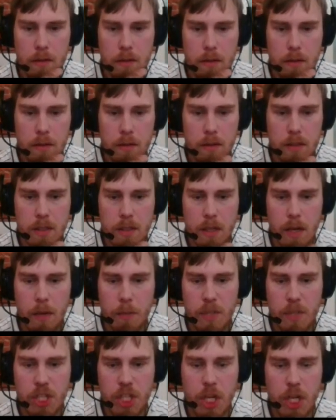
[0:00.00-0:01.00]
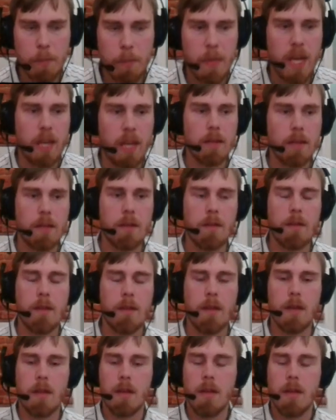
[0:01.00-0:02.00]
It's gonna be checkmate.
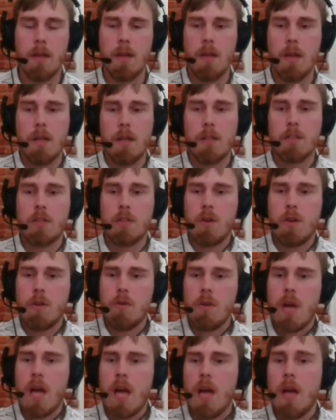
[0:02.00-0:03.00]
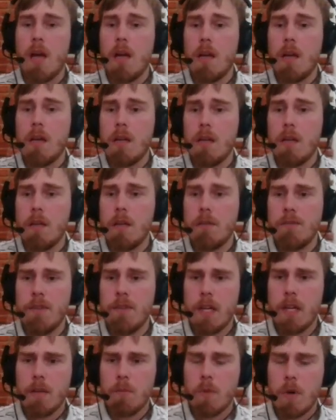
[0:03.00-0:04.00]
So
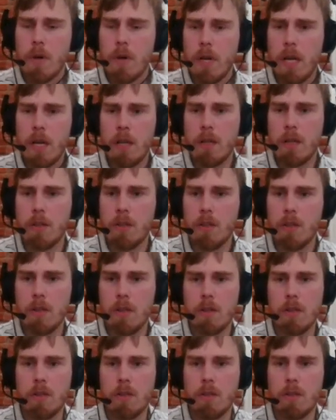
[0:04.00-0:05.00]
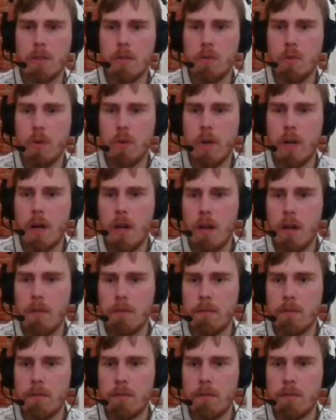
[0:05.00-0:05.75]
Finland won 2.5.